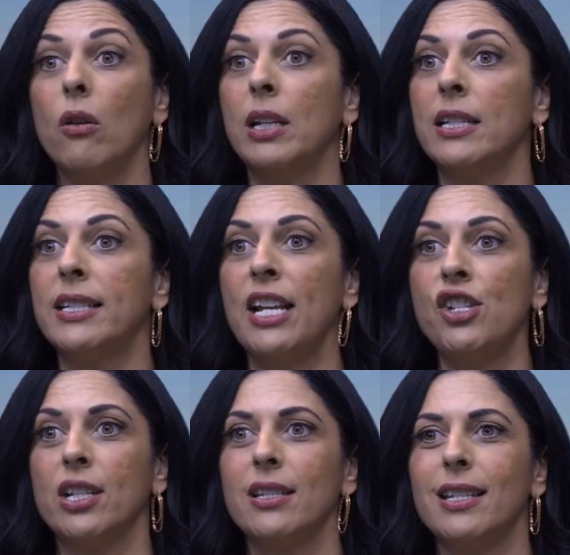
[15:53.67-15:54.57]

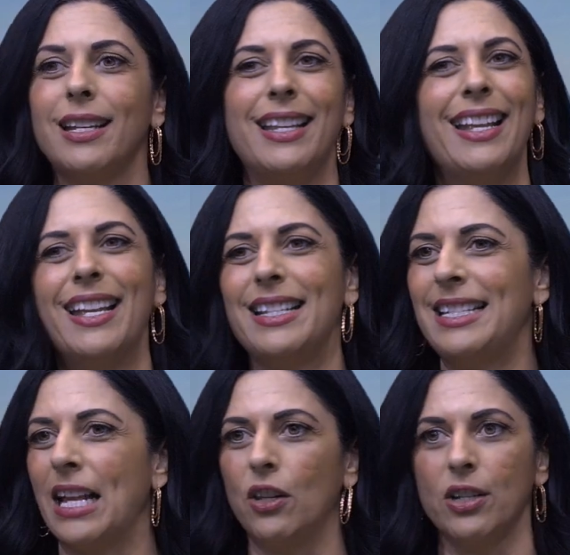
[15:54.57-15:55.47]
Concessions,
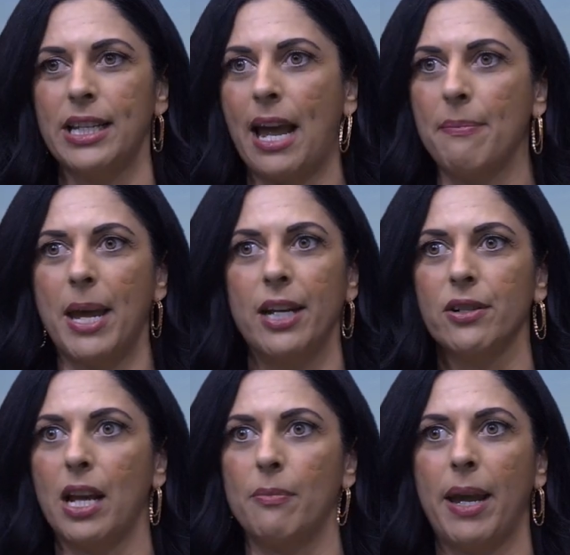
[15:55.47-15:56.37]
sellers can't pay
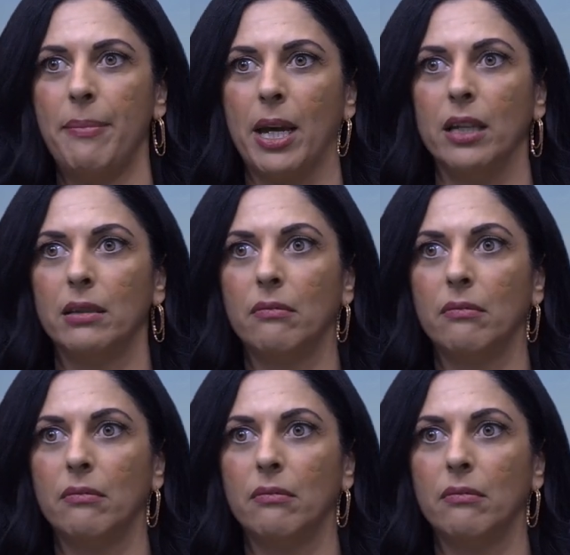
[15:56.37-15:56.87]
your down payment.